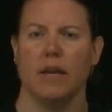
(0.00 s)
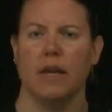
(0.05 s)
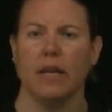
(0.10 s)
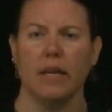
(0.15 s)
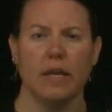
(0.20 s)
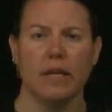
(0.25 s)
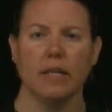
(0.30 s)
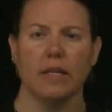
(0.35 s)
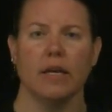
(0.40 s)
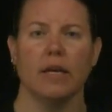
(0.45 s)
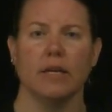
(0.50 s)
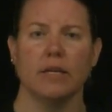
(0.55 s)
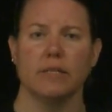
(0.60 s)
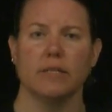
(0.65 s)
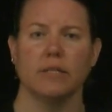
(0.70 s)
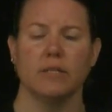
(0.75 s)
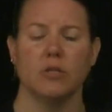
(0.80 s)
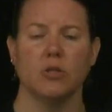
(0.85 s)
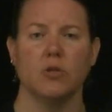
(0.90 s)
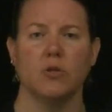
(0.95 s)
Any class
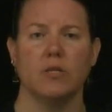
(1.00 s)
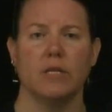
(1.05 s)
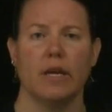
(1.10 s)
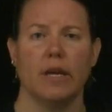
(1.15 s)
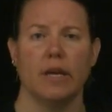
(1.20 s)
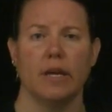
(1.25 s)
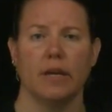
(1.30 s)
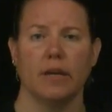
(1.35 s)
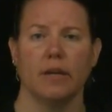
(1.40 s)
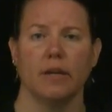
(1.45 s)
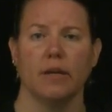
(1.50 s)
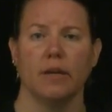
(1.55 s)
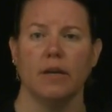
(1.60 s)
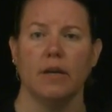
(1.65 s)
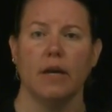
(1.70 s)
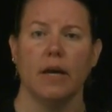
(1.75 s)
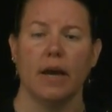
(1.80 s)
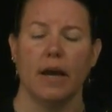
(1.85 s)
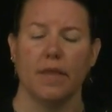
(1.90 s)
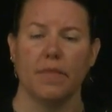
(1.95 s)
that you take
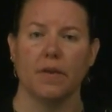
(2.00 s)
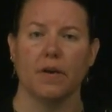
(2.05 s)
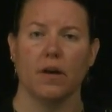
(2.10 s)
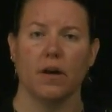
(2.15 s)
at the